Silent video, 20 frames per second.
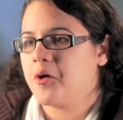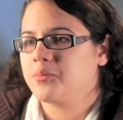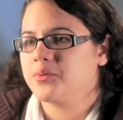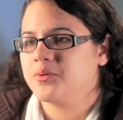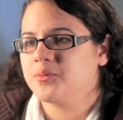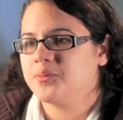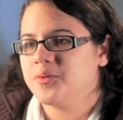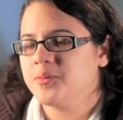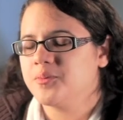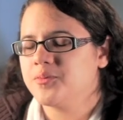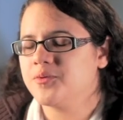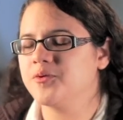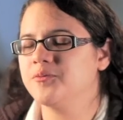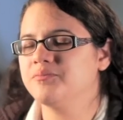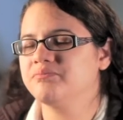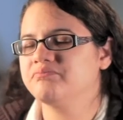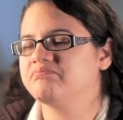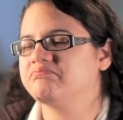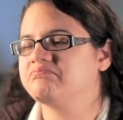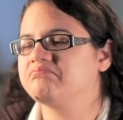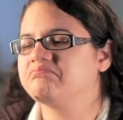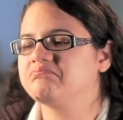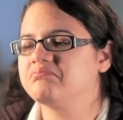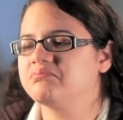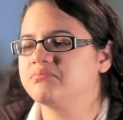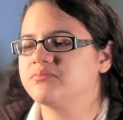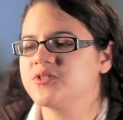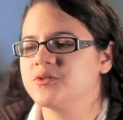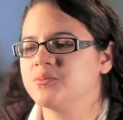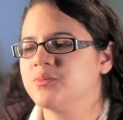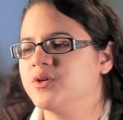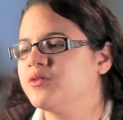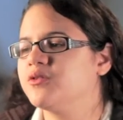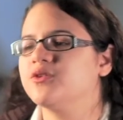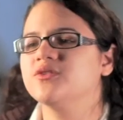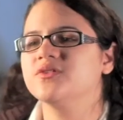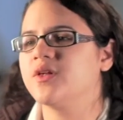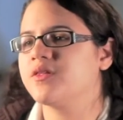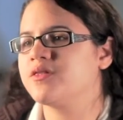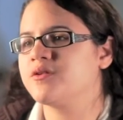helping people, to me
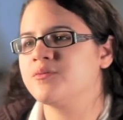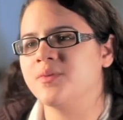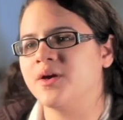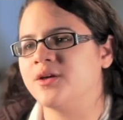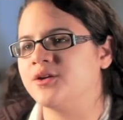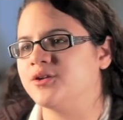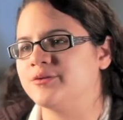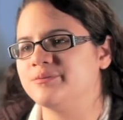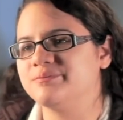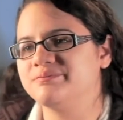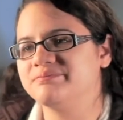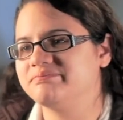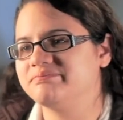there's nothing better.